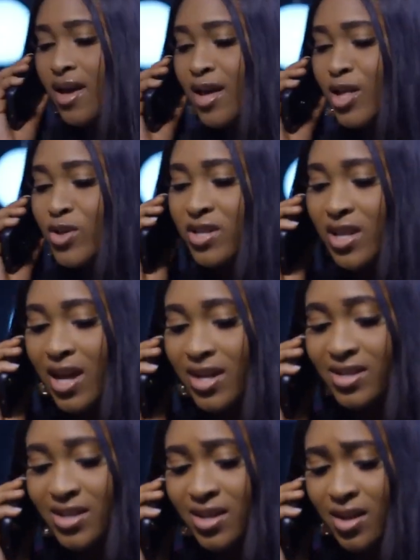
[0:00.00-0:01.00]
Hello,
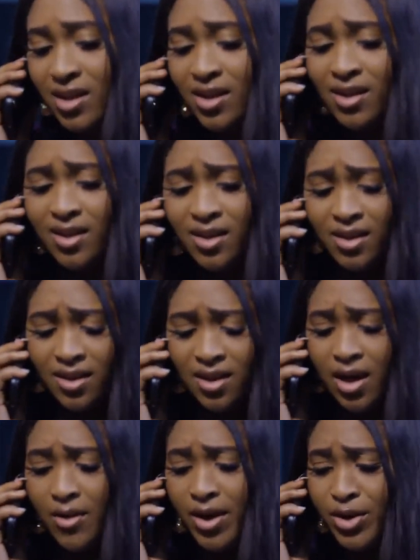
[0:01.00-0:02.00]
Dad.
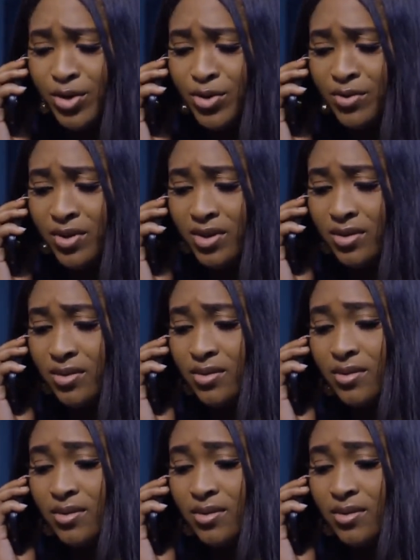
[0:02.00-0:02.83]
How are you doing?